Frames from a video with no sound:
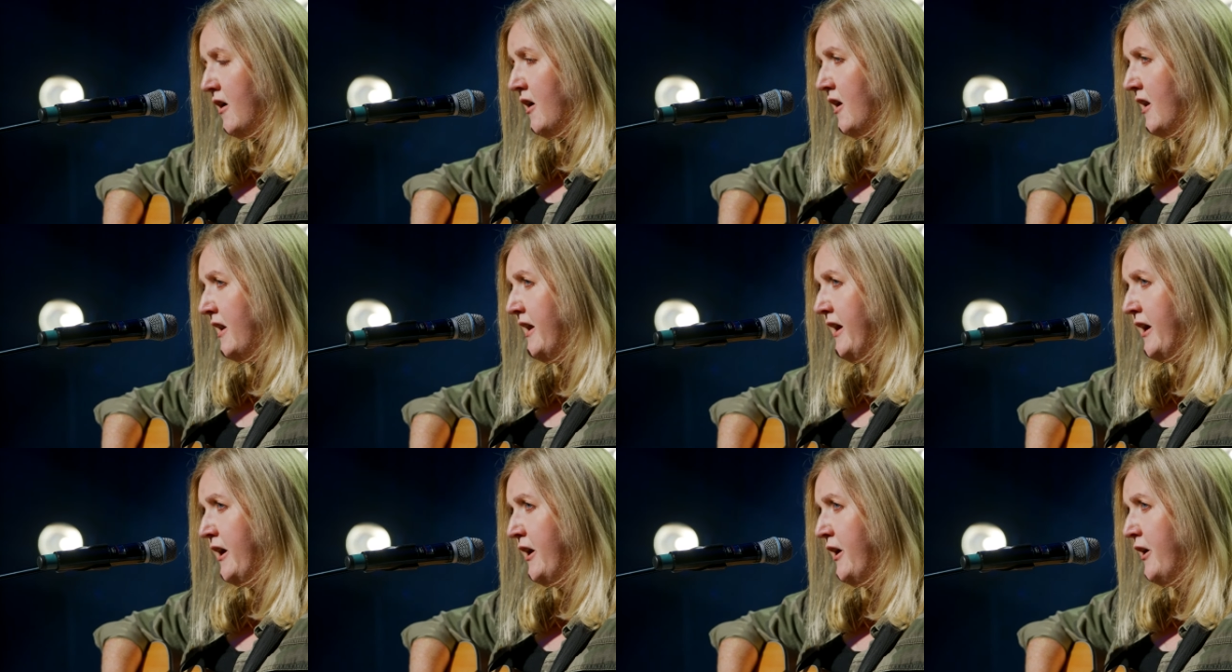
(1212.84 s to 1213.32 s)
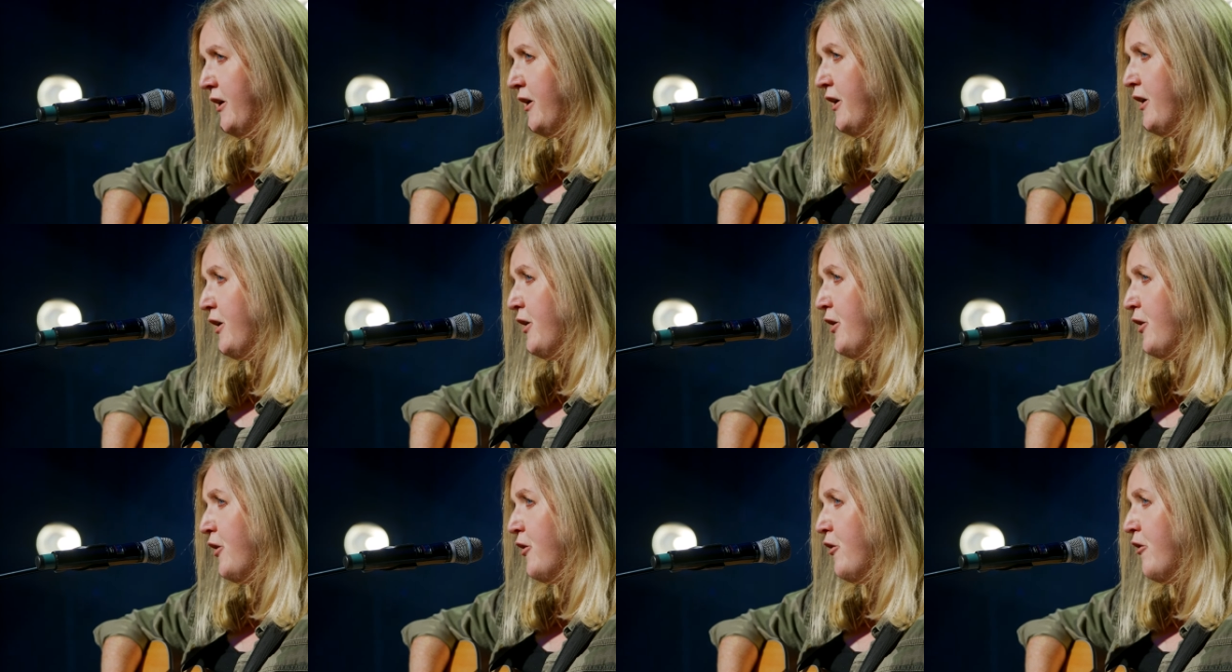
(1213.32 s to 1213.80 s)

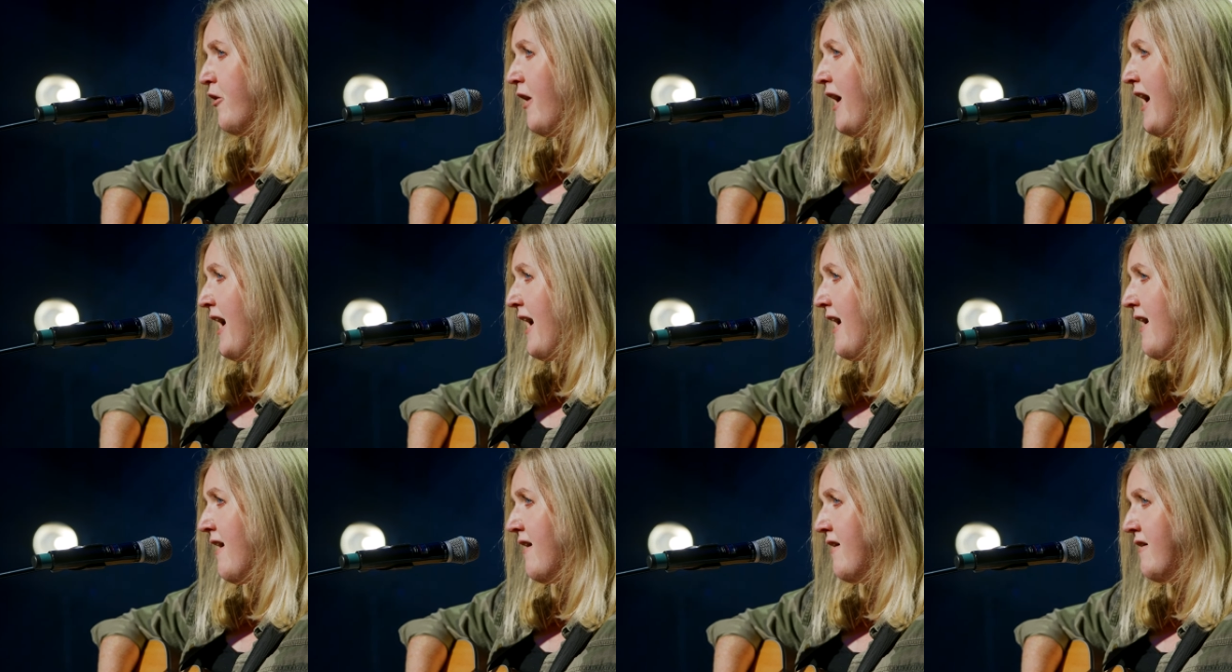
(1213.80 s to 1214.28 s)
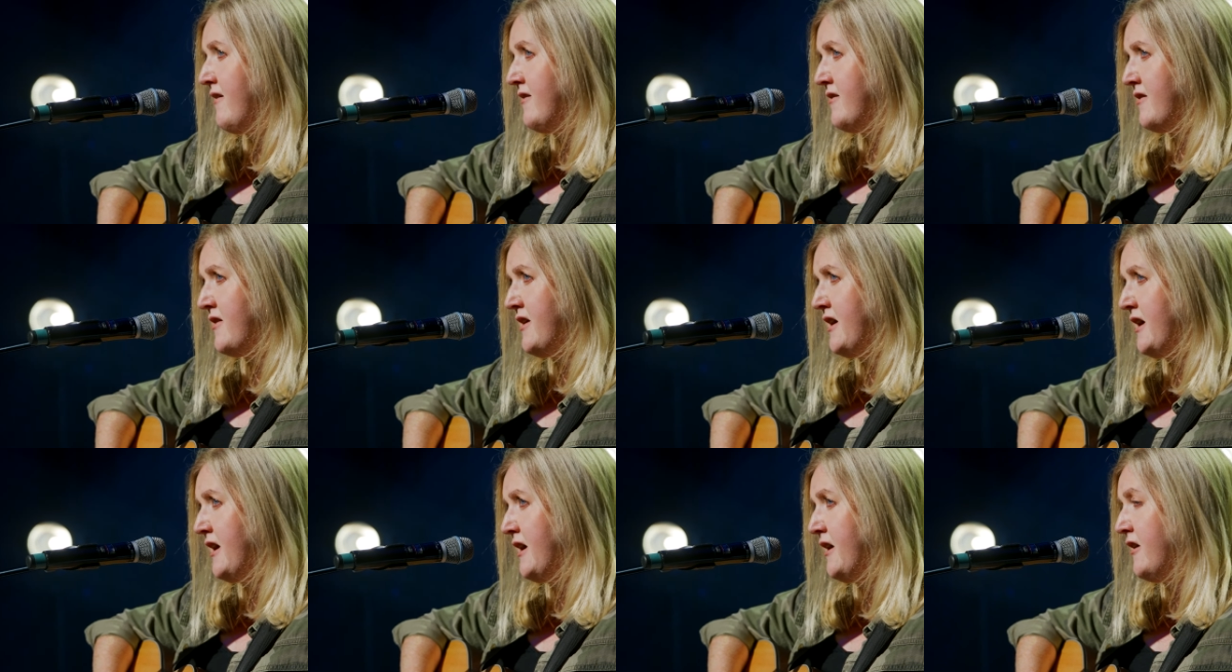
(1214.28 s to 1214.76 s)
clear as
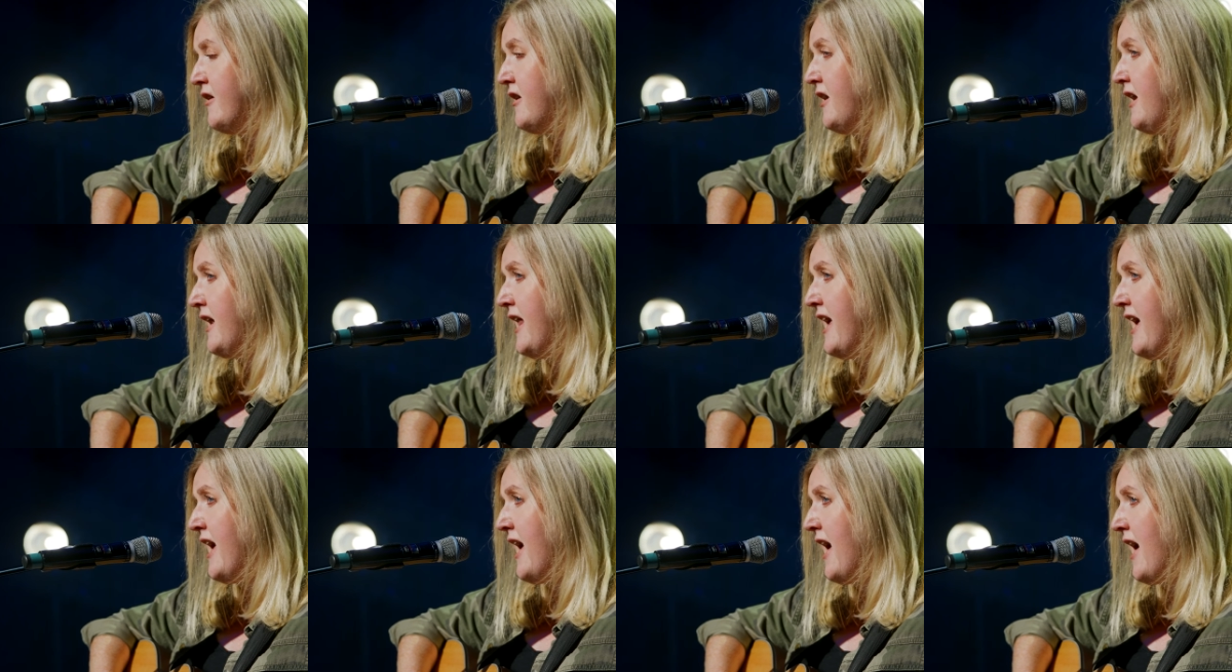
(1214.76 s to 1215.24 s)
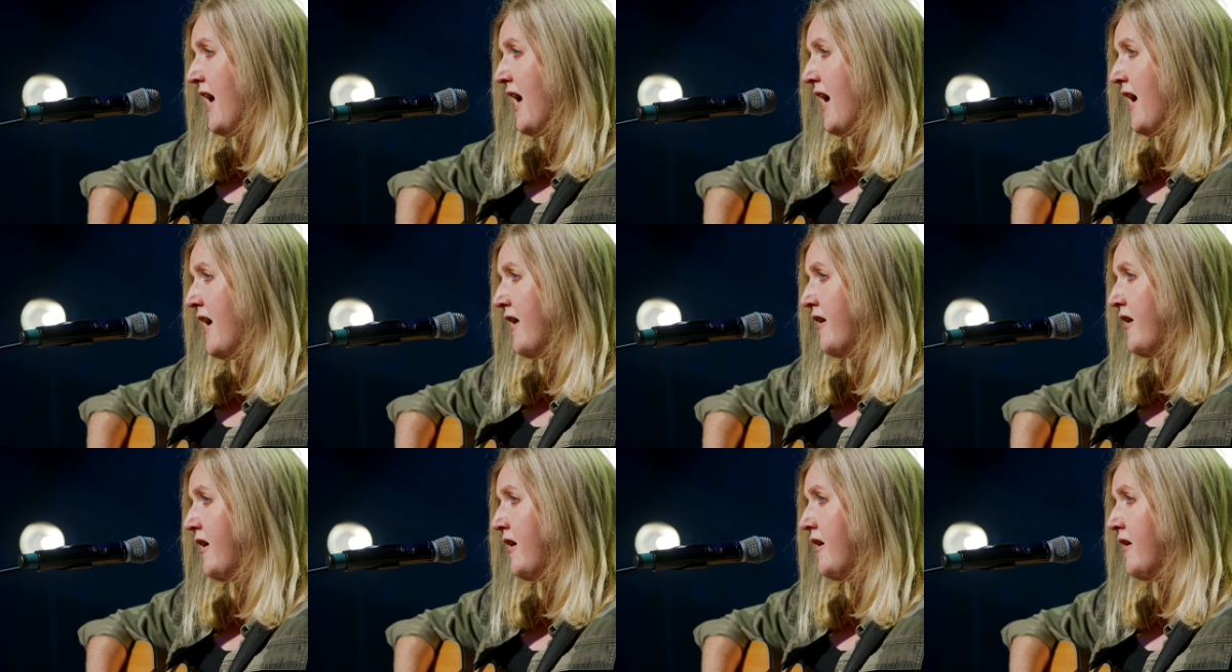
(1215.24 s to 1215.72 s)
the
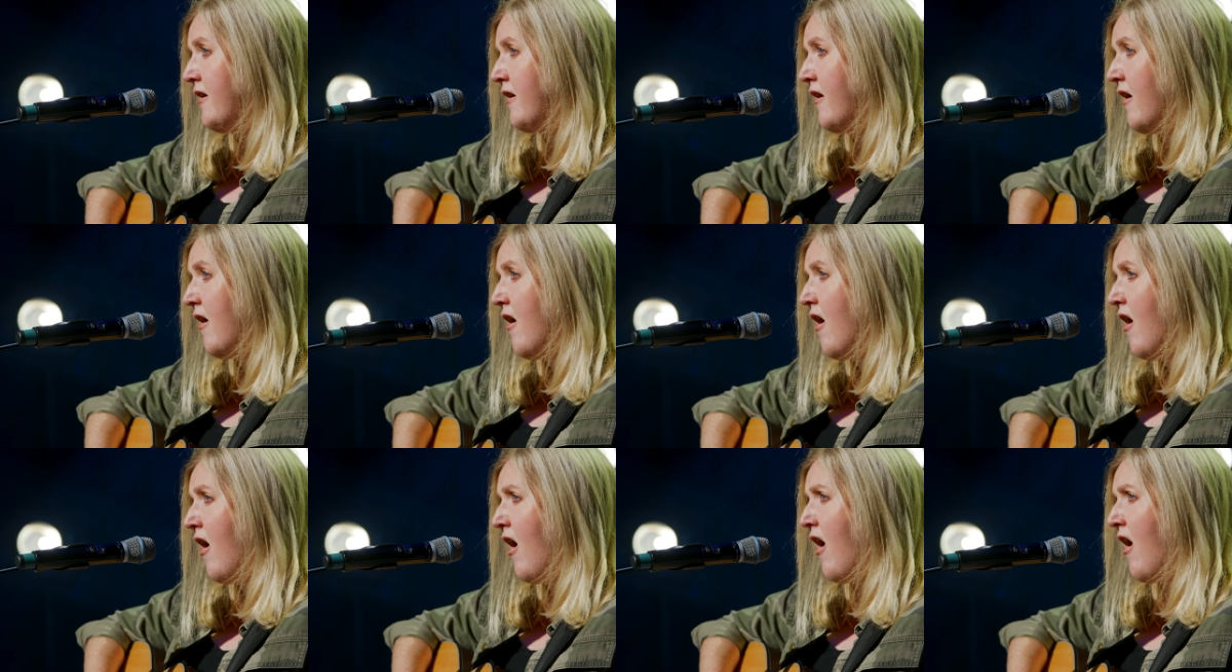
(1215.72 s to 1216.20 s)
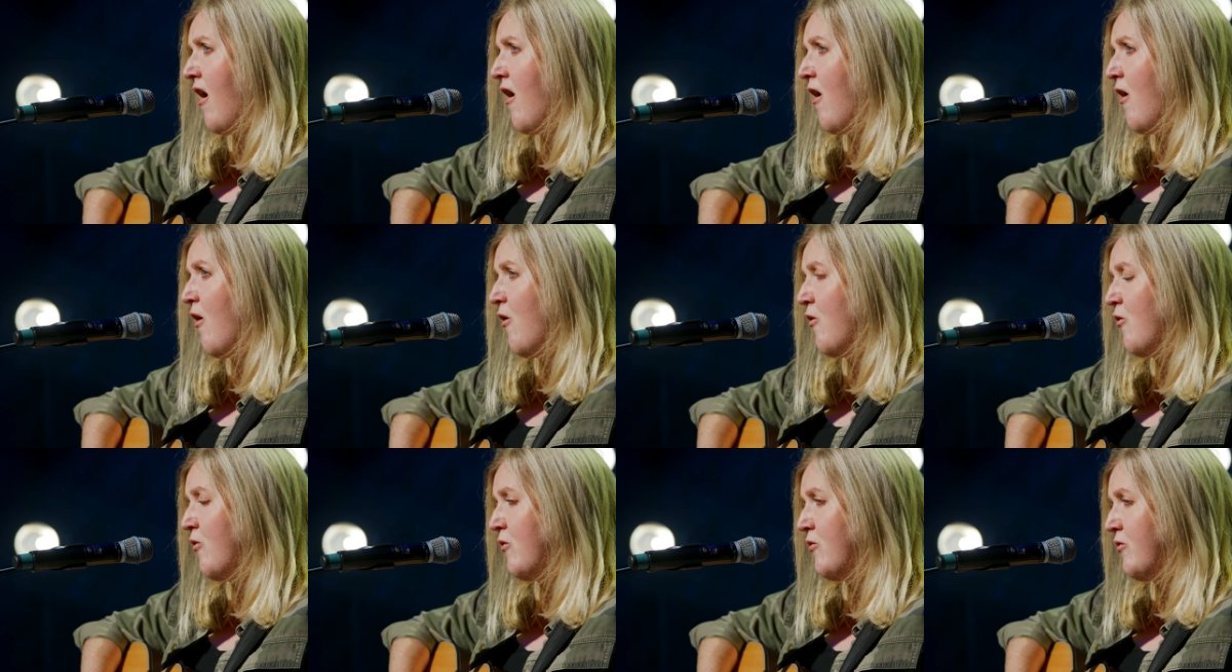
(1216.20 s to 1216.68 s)
Atlantic
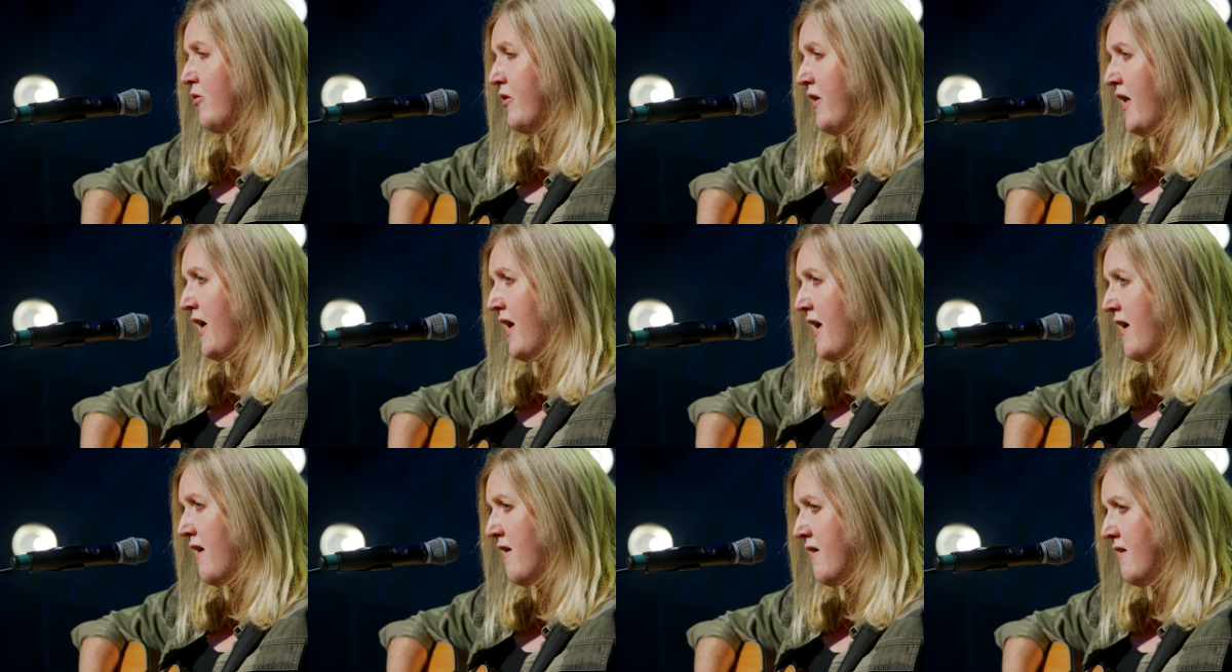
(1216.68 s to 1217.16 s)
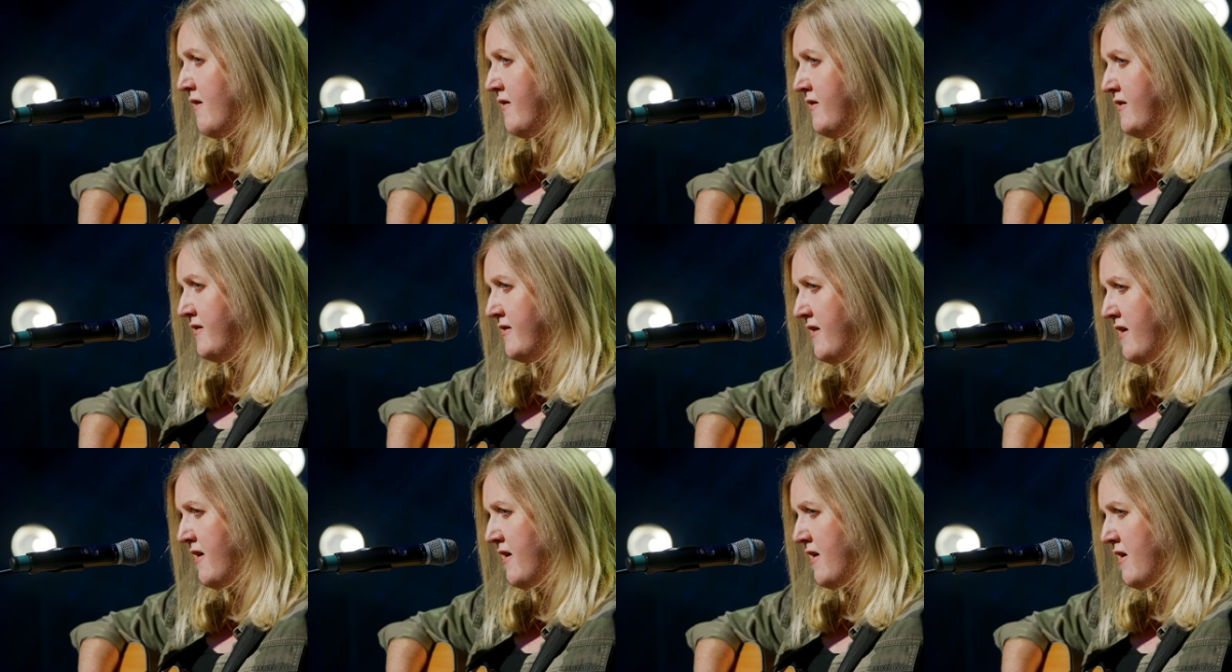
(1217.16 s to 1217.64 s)
on that
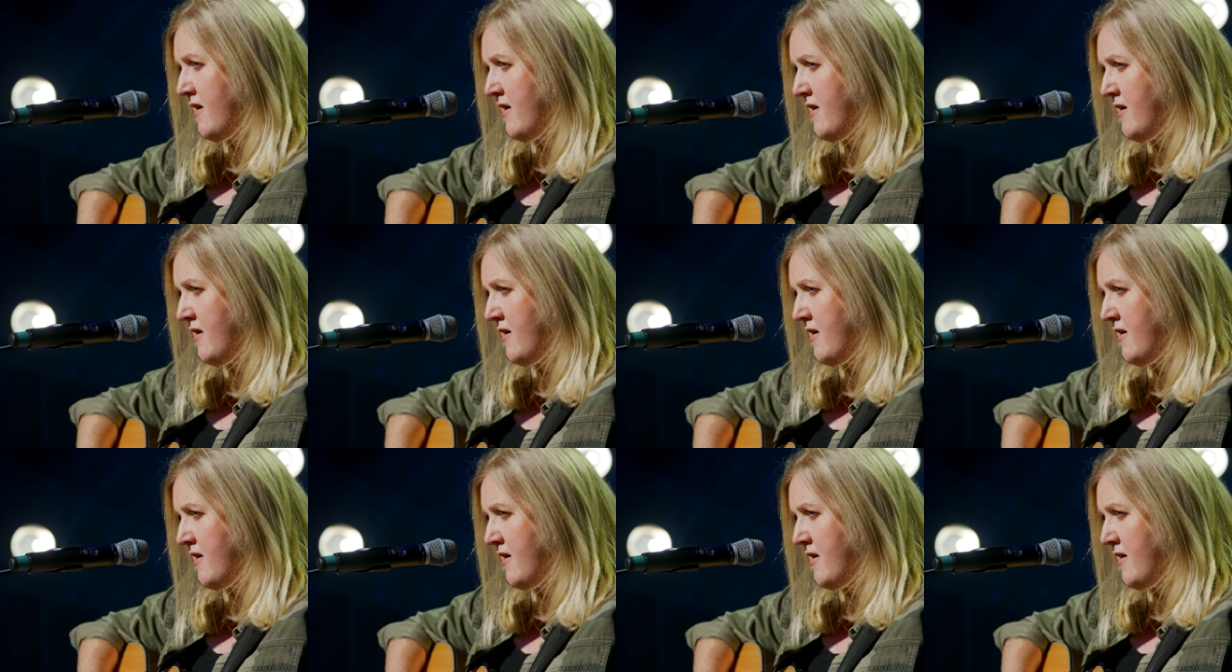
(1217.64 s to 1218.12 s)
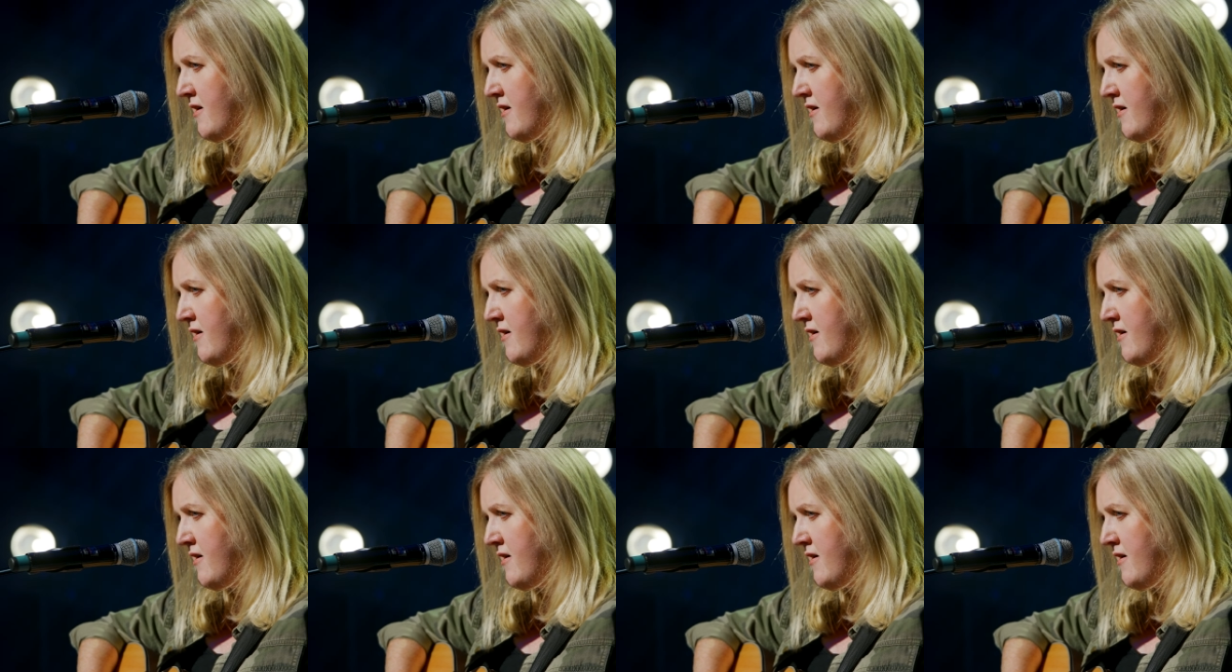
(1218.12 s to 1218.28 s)
day.